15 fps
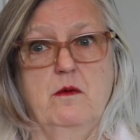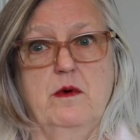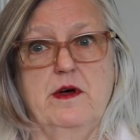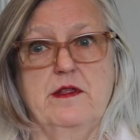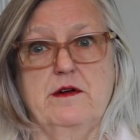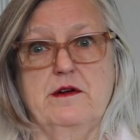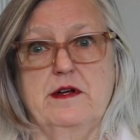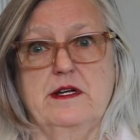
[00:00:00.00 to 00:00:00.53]

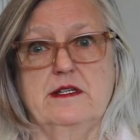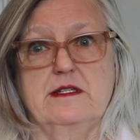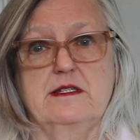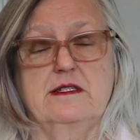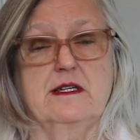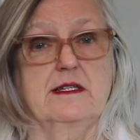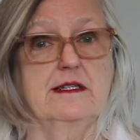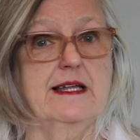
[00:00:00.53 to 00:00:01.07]
whether
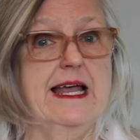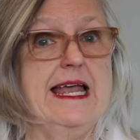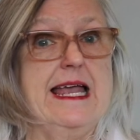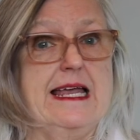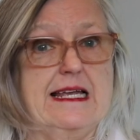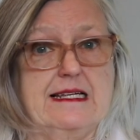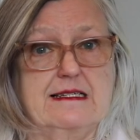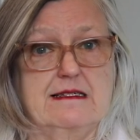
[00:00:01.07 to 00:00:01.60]
it's
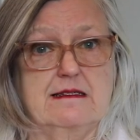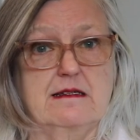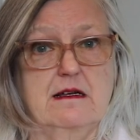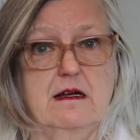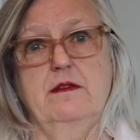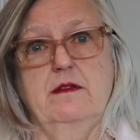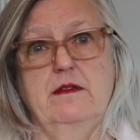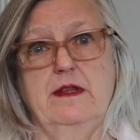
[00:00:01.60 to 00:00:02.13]
delays
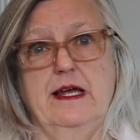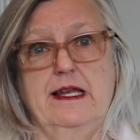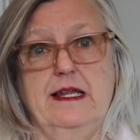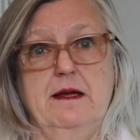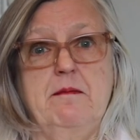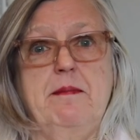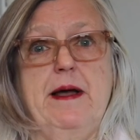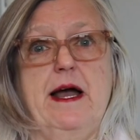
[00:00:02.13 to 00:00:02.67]
that
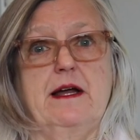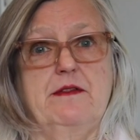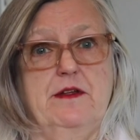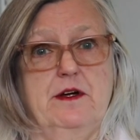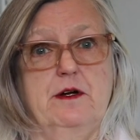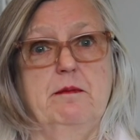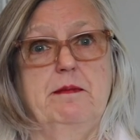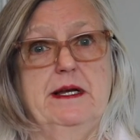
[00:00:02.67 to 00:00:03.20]
impact
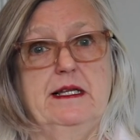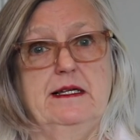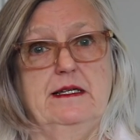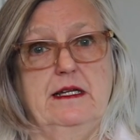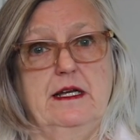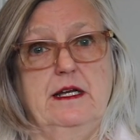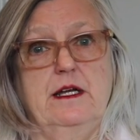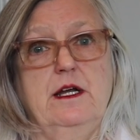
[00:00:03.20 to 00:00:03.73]
their
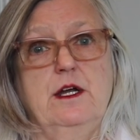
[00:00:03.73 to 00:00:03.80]
ability